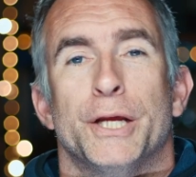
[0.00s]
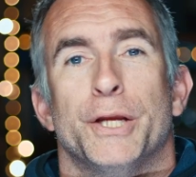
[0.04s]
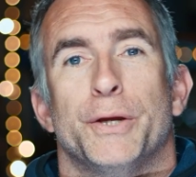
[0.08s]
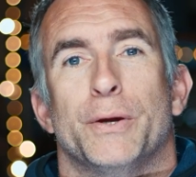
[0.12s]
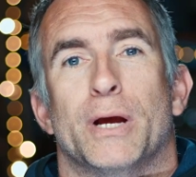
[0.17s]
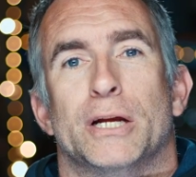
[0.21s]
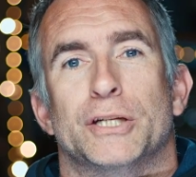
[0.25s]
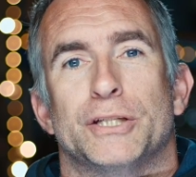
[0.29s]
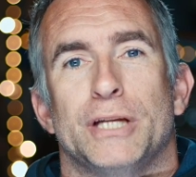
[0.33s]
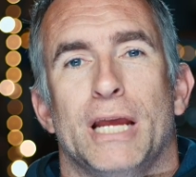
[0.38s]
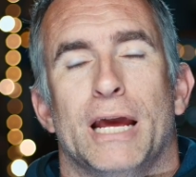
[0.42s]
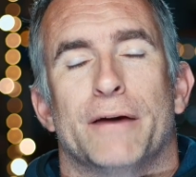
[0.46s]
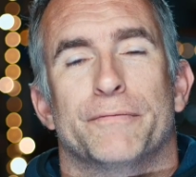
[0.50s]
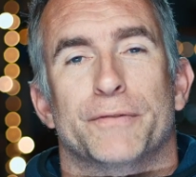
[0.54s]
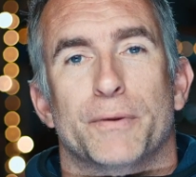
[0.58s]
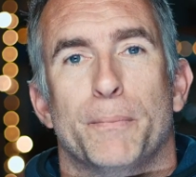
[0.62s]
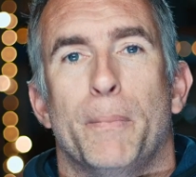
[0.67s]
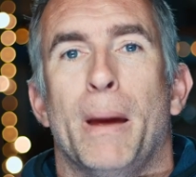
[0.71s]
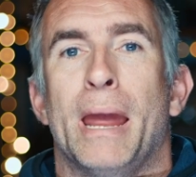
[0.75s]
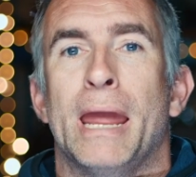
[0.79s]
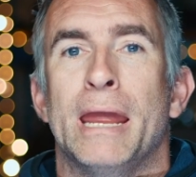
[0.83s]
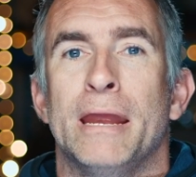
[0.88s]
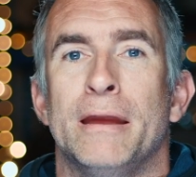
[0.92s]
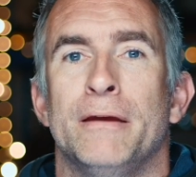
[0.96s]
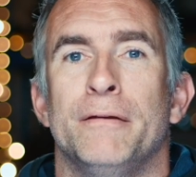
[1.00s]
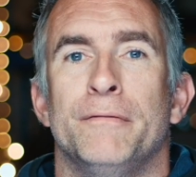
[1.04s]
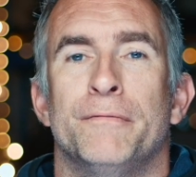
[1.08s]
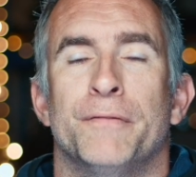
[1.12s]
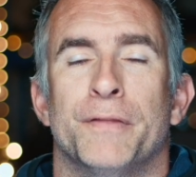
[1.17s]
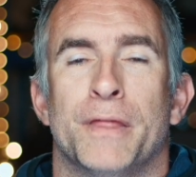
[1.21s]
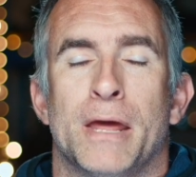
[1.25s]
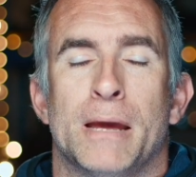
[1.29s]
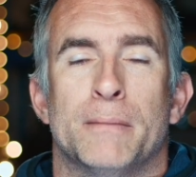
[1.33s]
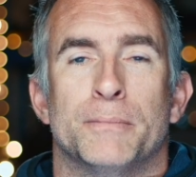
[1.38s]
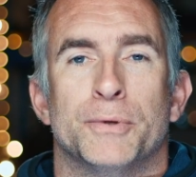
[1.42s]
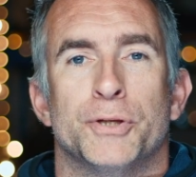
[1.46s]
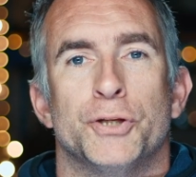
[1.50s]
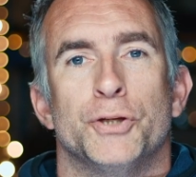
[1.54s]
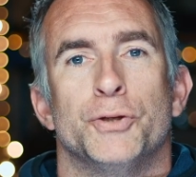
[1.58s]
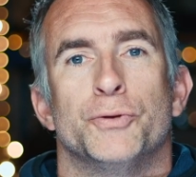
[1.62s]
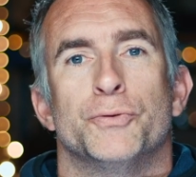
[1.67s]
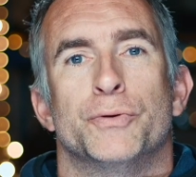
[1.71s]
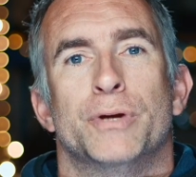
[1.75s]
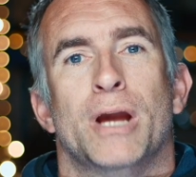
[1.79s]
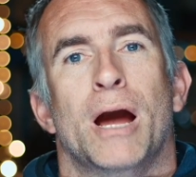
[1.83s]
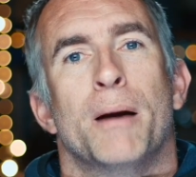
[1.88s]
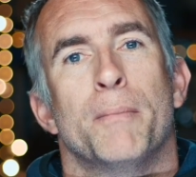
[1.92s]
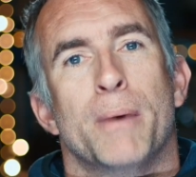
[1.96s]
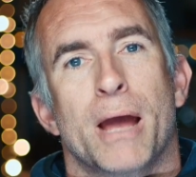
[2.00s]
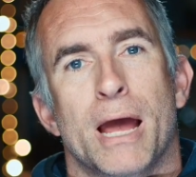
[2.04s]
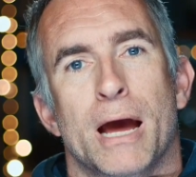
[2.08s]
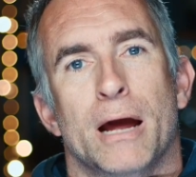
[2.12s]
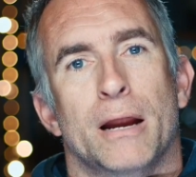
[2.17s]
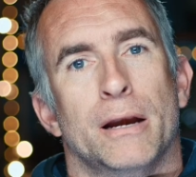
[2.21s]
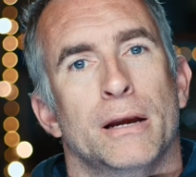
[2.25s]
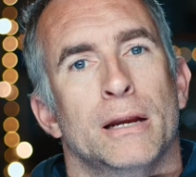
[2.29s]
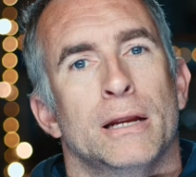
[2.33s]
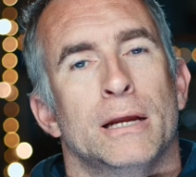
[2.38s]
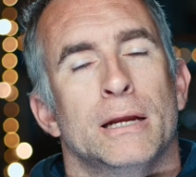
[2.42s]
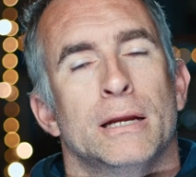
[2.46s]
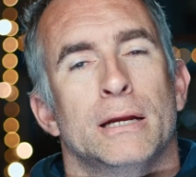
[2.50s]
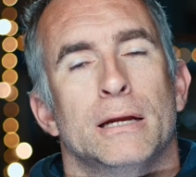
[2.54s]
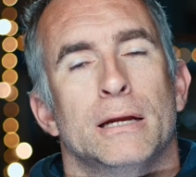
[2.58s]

You actually have to pay for them to come out,